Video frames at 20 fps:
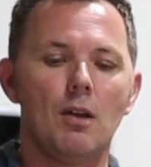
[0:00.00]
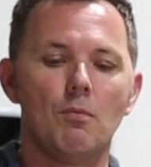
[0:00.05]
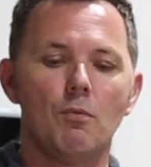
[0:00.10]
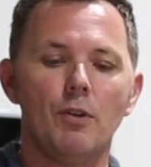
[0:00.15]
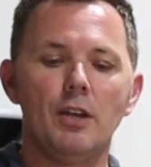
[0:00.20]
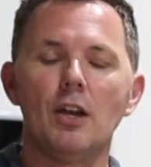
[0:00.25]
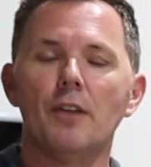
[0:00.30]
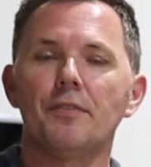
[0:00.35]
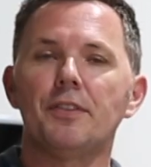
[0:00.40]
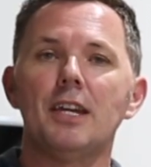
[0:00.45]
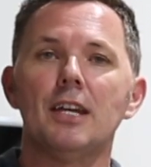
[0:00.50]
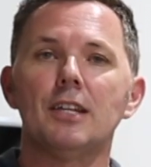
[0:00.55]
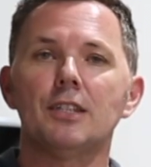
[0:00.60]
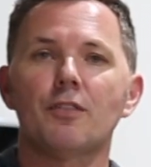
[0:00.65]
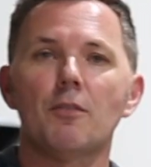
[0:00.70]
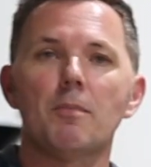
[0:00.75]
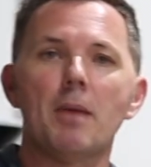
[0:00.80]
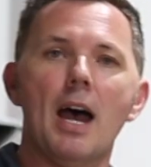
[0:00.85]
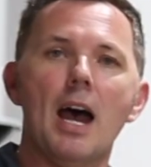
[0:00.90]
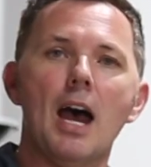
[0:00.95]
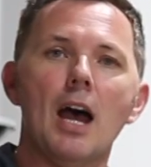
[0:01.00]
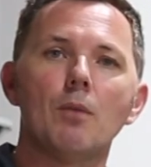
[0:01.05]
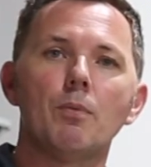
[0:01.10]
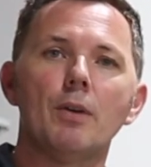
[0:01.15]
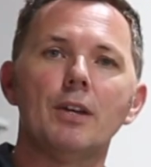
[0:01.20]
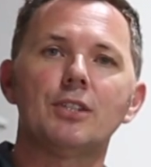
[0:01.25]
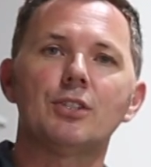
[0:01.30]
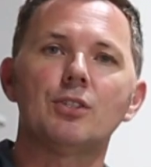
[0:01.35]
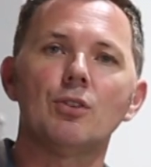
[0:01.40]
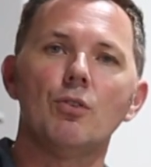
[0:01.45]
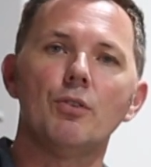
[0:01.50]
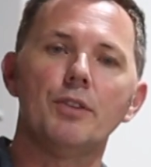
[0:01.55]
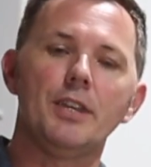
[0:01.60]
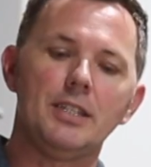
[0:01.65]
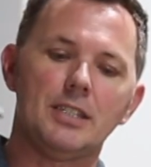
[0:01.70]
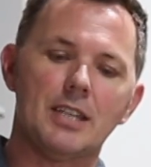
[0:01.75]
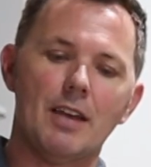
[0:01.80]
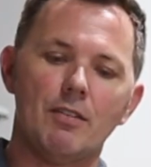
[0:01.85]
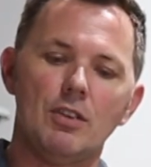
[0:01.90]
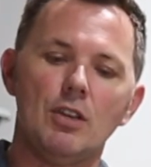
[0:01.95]
We got theirs from the hardware store.
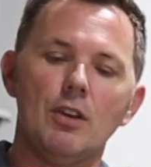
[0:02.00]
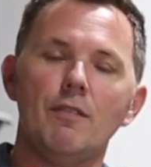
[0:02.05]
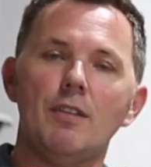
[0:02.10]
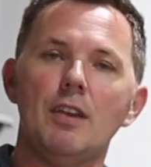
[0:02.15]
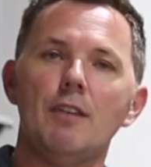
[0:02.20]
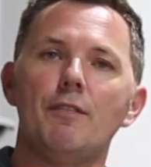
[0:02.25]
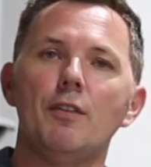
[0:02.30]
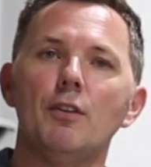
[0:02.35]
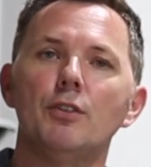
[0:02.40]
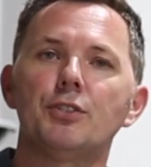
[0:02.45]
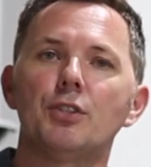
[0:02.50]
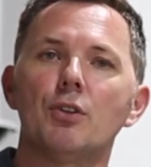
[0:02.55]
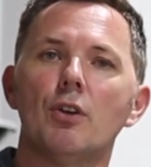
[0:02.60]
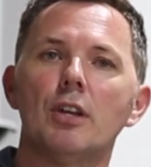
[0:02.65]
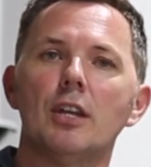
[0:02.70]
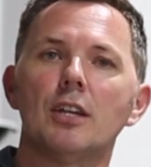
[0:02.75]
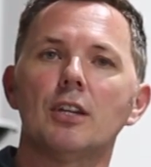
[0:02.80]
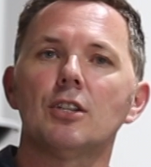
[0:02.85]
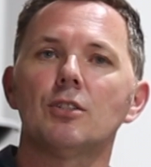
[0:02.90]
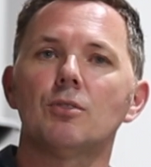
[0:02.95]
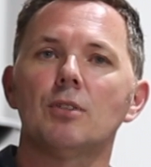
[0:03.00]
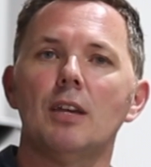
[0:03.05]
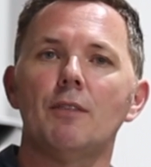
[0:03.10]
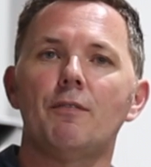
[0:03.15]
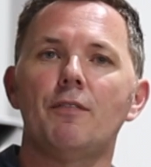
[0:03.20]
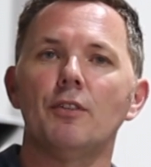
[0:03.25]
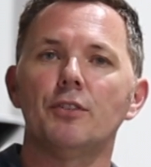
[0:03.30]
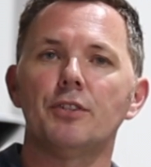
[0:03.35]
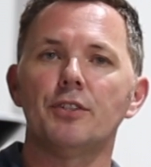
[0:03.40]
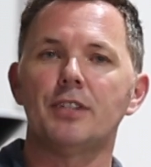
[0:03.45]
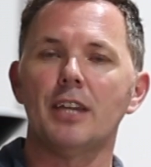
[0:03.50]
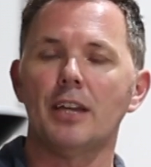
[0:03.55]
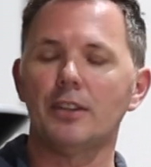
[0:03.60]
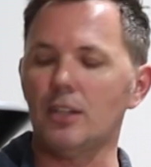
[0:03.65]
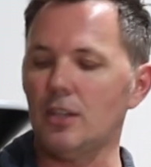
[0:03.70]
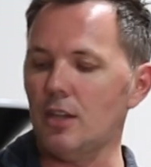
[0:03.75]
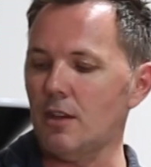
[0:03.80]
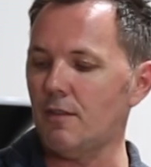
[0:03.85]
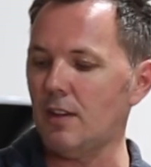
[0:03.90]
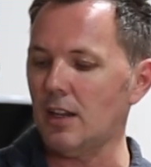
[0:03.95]
These have a UV filter on it because it filters out
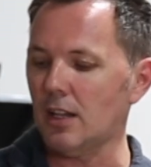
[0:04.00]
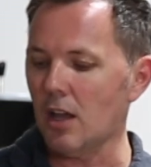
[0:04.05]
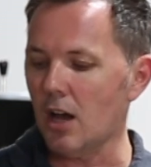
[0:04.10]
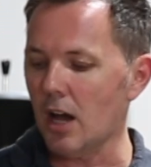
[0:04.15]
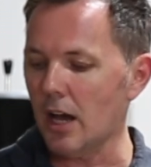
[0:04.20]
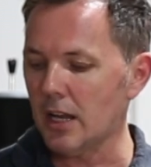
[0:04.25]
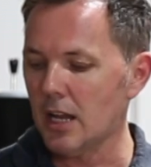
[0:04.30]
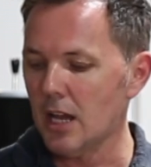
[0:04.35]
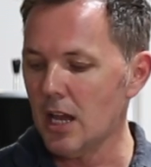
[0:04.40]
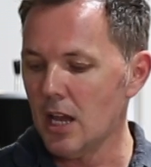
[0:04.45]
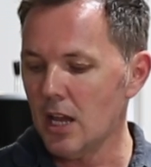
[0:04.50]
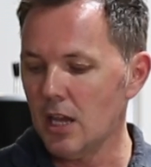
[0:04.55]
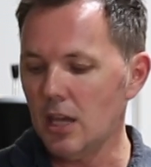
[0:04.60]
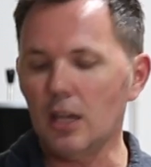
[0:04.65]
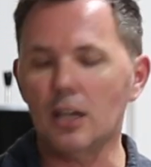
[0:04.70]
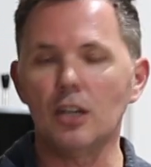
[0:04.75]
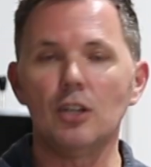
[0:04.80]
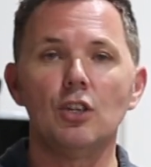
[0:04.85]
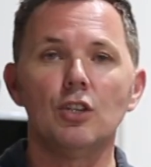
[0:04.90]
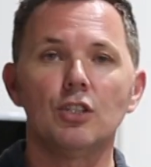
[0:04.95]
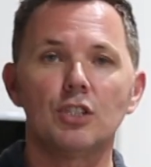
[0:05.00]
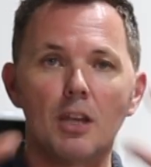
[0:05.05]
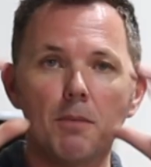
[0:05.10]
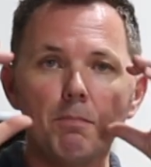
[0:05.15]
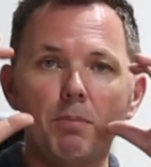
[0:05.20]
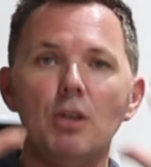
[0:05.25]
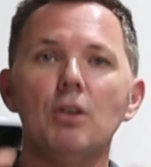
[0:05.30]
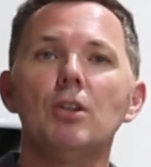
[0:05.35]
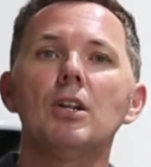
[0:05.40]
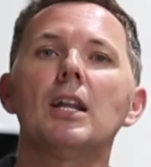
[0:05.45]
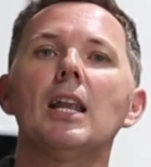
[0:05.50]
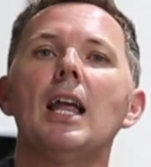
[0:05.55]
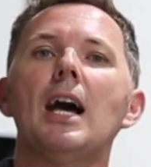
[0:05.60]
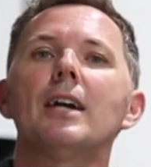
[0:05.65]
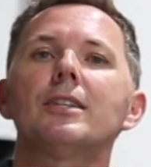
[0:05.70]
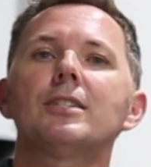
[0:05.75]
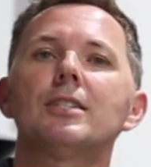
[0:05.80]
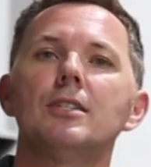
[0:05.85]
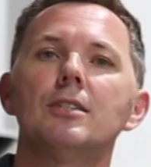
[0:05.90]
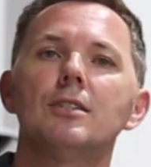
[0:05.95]
the UV light. You can use computer
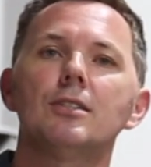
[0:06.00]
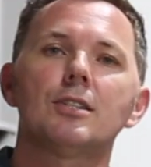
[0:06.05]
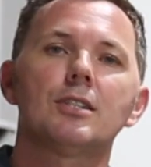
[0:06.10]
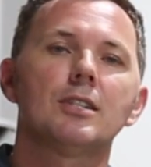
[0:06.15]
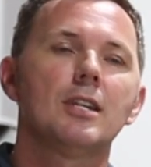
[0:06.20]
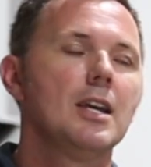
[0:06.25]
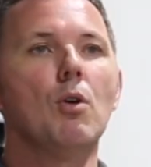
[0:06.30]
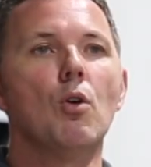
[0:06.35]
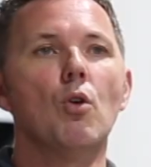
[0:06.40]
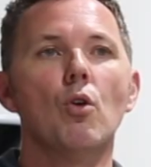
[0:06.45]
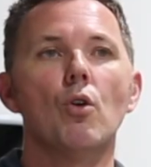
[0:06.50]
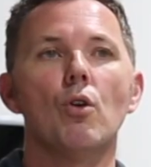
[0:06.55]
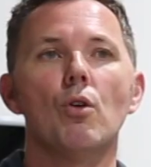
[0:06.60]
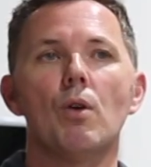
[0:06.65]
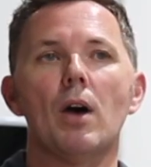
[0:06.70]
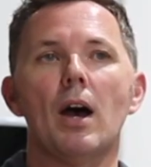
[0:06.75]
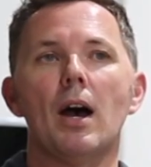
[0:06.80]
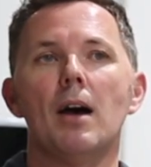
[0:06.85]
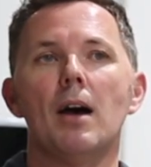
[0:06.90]
glasses or